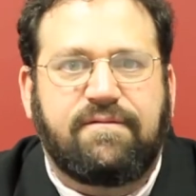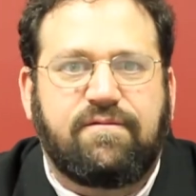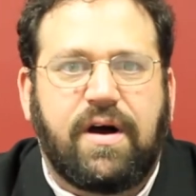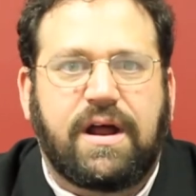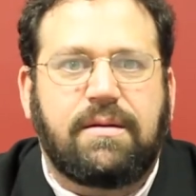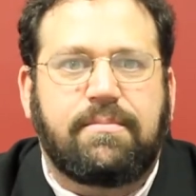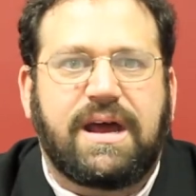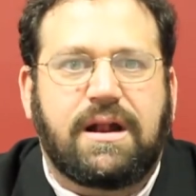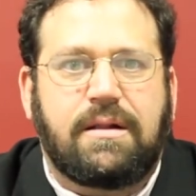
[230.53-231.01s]

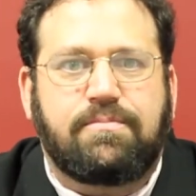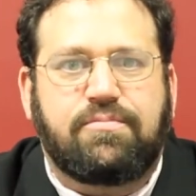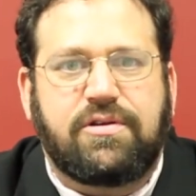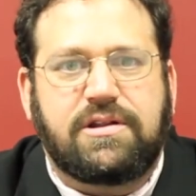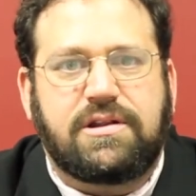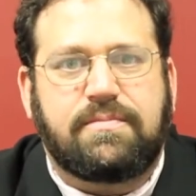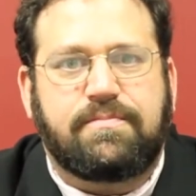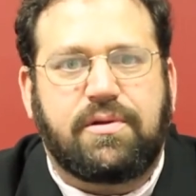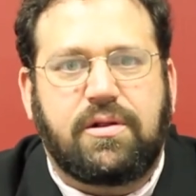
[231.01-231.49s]
Fundamental
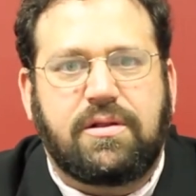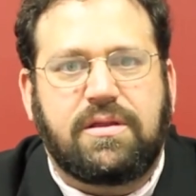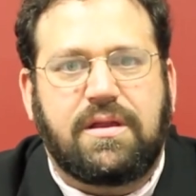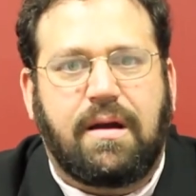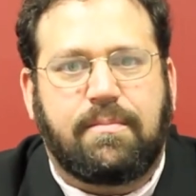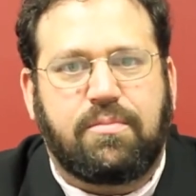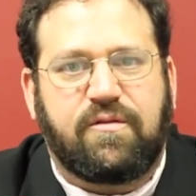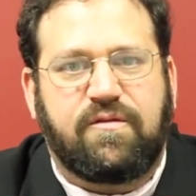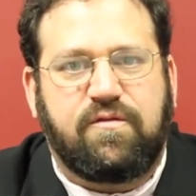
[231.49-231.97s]
principle
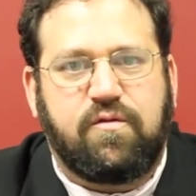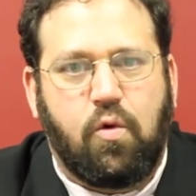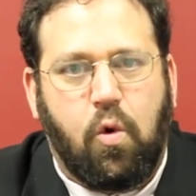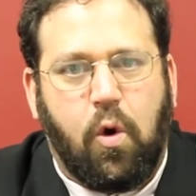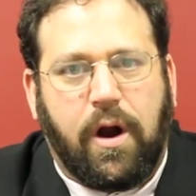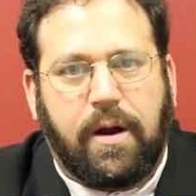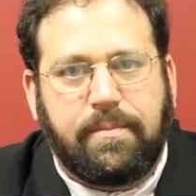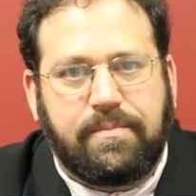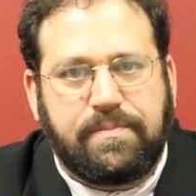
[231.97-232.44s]
number
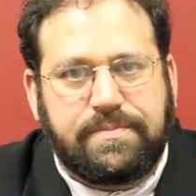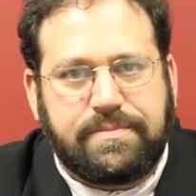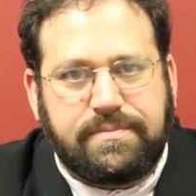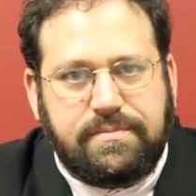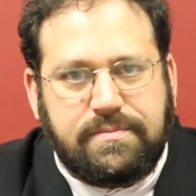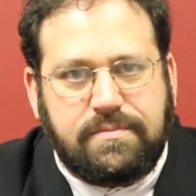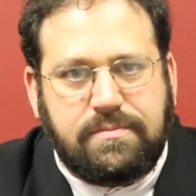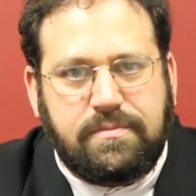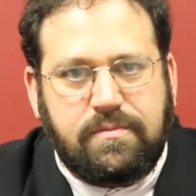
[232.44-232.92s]
four
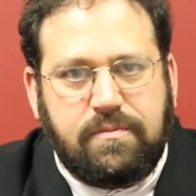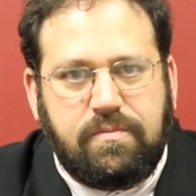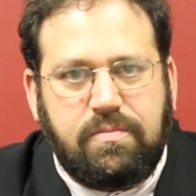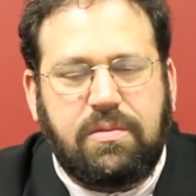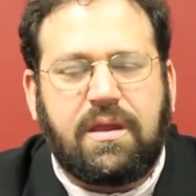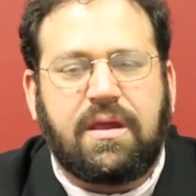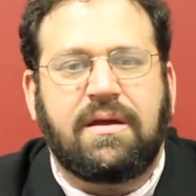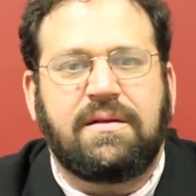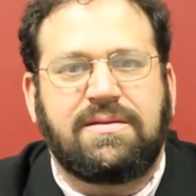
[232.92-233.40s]

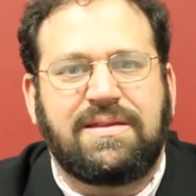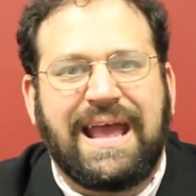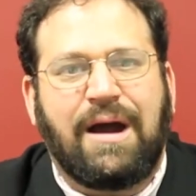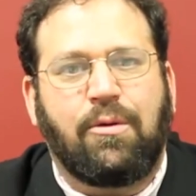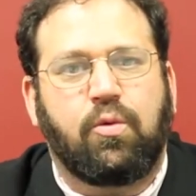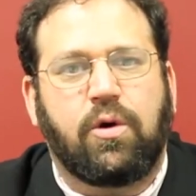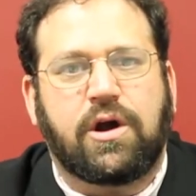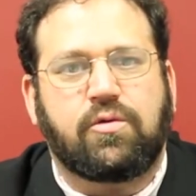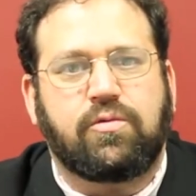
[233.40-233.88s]

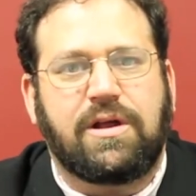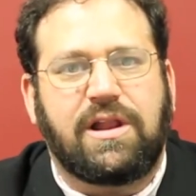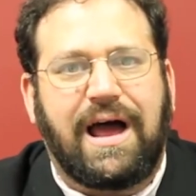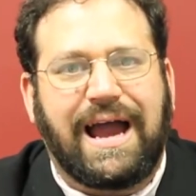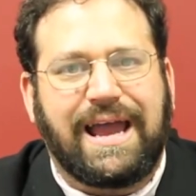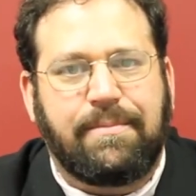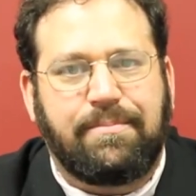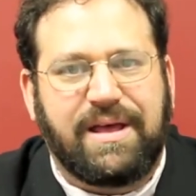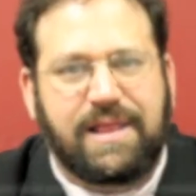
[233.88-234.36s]
network
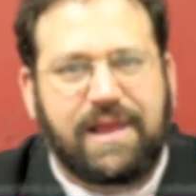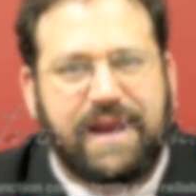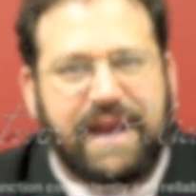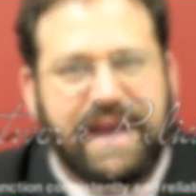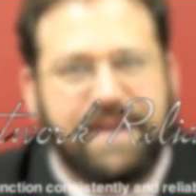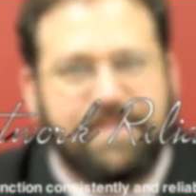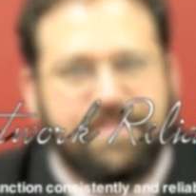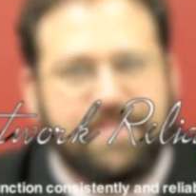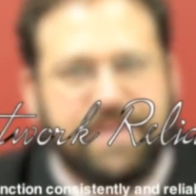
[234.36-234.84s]

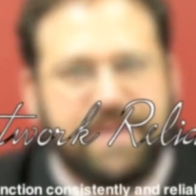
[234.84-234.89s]
reliability.